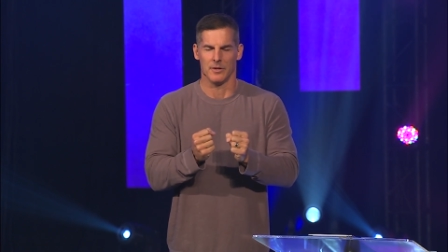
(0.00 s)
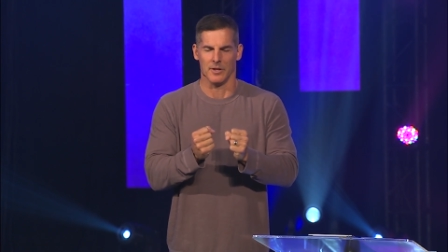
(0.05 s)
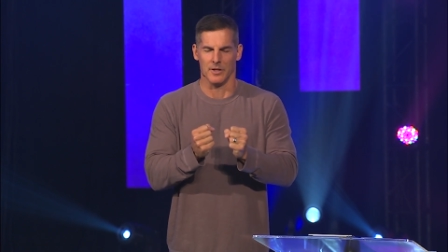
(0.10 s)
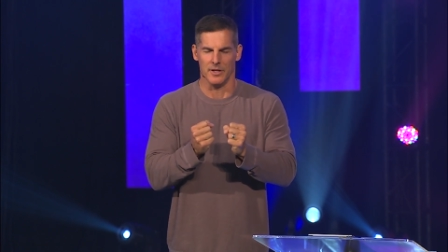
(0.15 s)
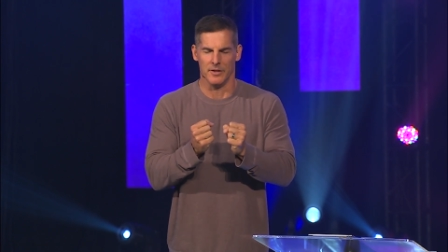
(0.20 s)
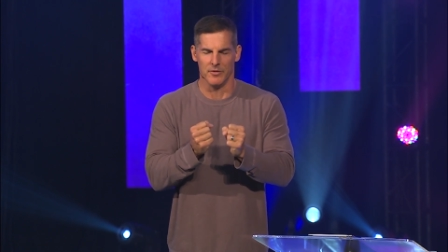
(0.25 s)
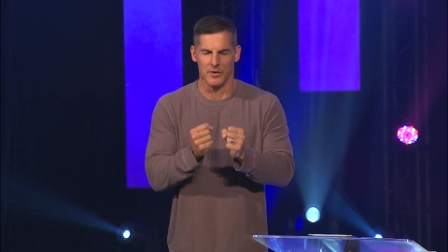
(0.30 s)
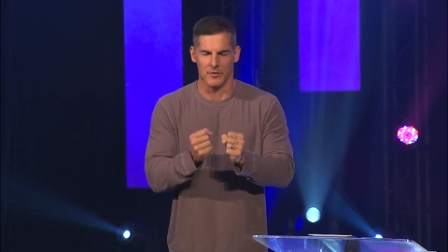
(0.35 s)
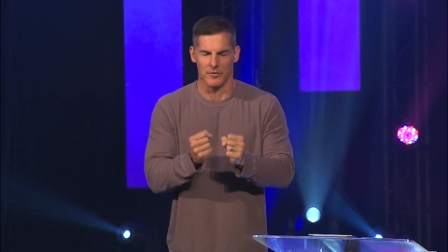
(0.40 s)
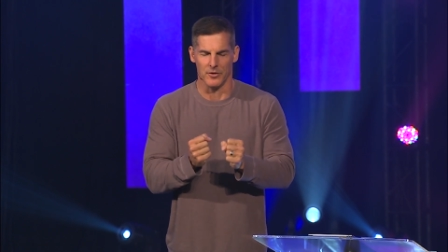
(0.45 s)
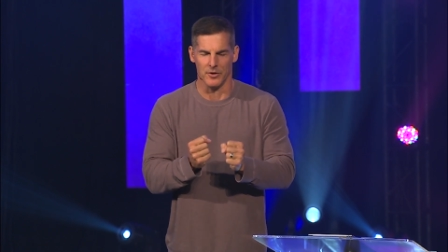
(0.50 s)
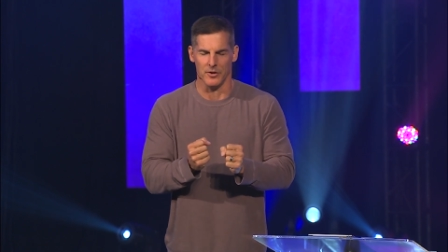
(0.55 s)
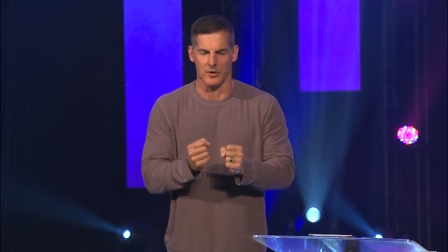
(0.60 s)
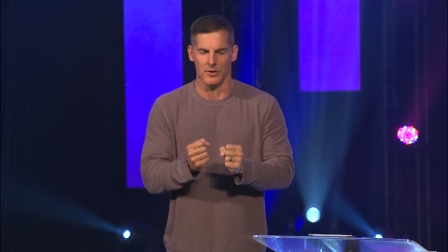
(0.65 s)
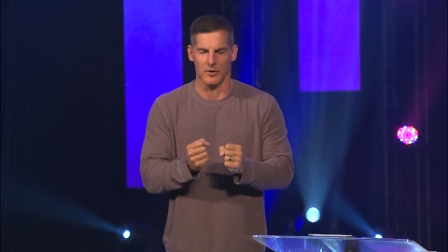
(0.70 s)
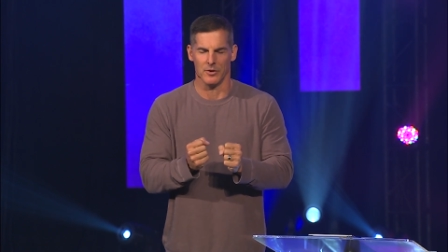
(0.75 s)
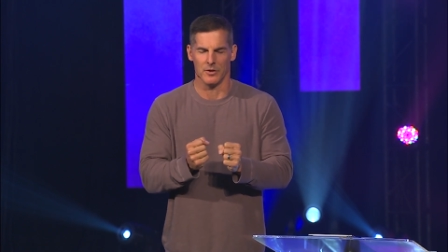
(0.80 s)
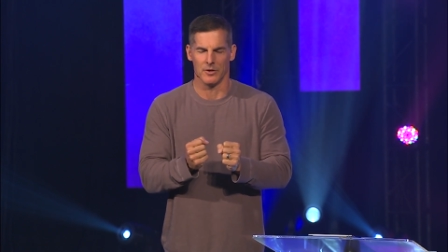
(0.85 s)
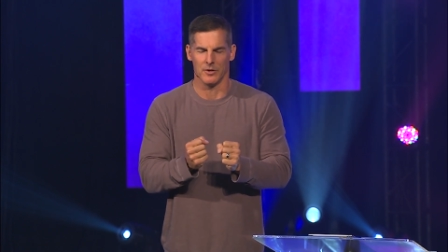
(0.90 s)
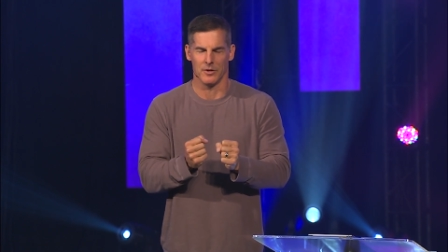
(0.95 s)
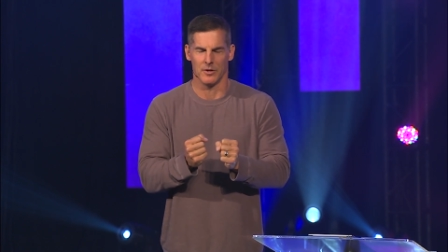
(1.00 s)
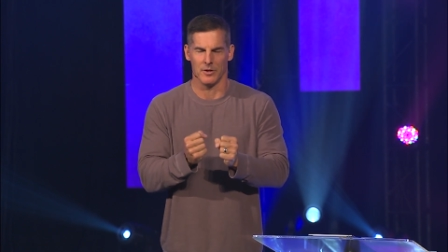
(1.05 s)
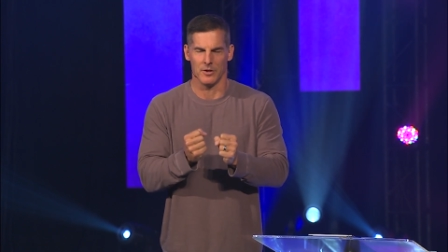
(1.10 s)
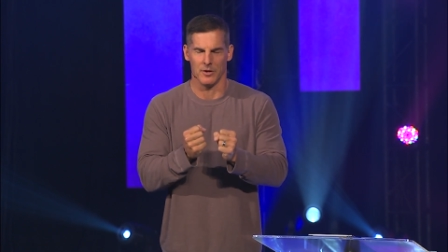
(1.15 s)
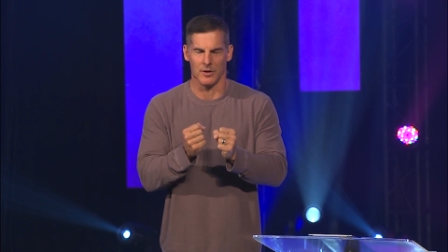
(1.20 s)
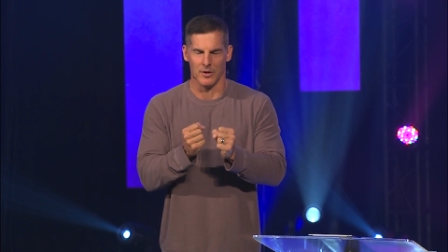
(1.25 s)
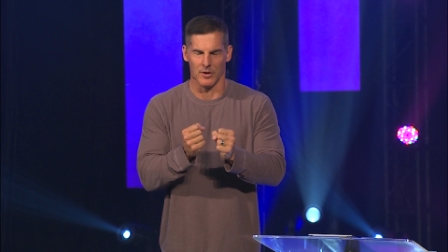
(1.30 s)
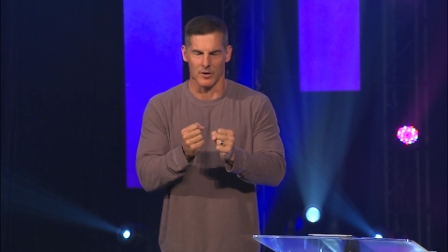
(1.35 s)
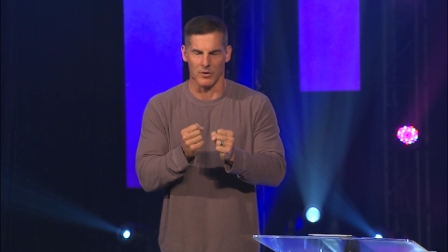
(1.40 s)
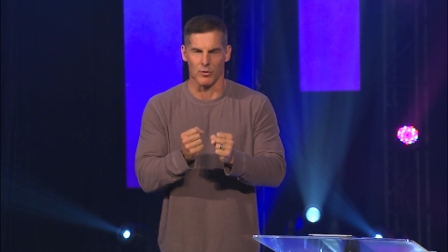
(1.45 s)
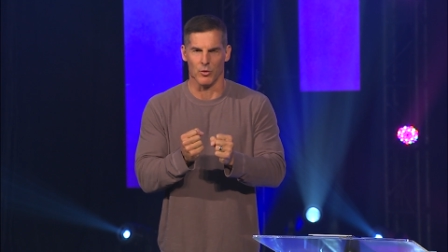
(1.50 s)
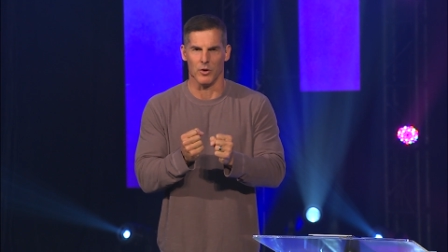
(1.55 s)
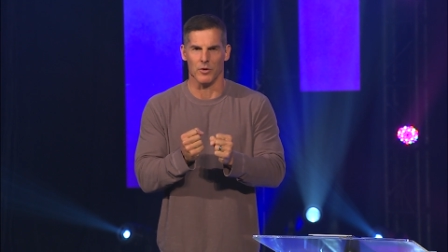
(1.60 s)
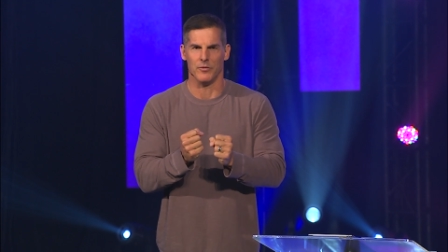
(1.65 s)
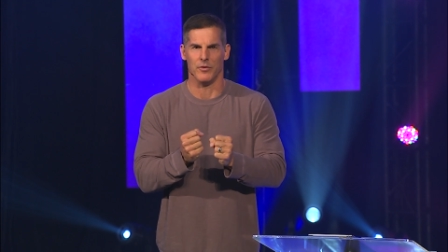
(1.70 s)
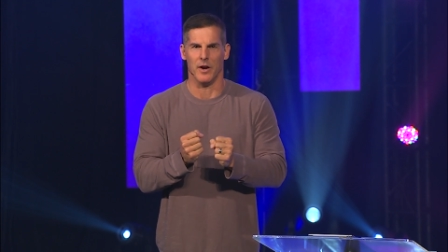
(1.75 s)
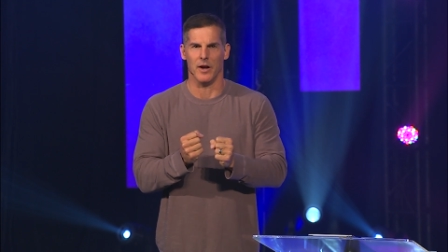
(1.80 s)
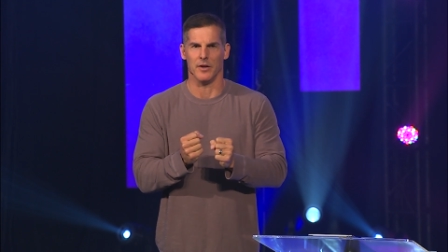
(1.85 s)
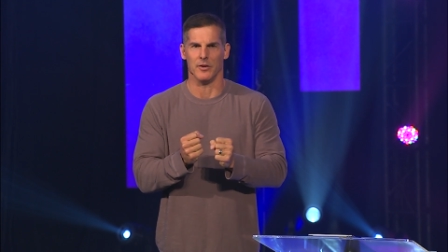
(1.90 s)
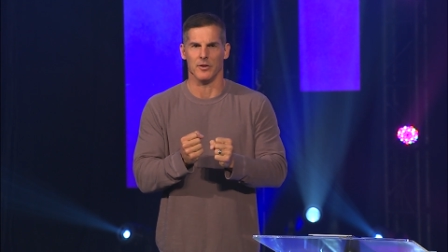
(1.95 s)
living for you,
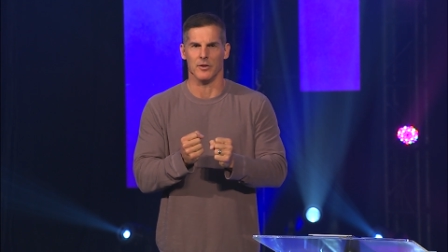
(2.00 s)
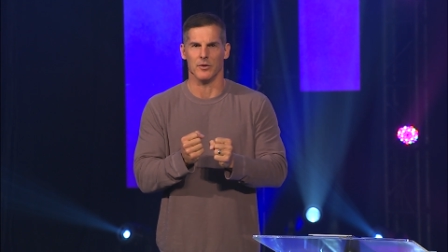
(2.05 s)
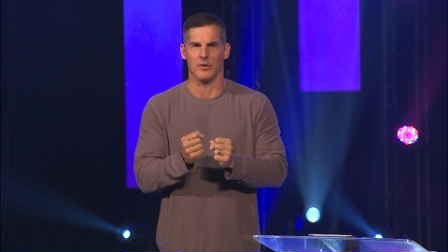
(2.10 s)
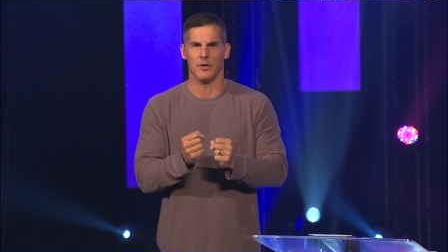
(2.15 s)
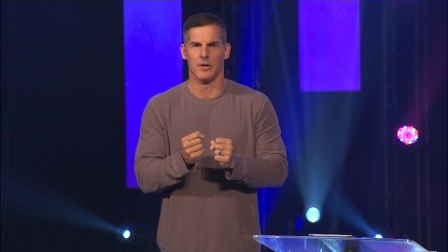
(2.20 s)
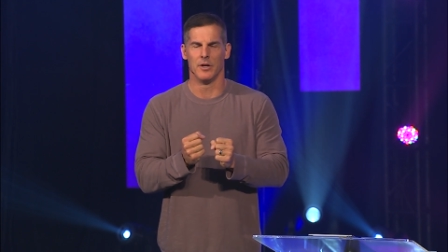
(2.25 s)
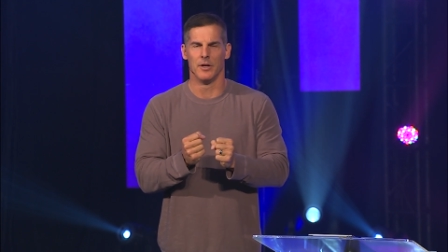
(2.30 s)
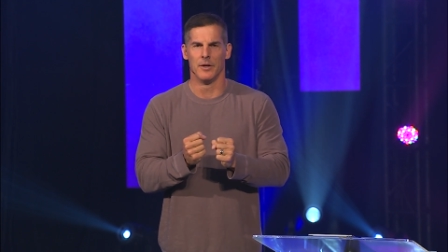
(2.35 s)
glorifying you.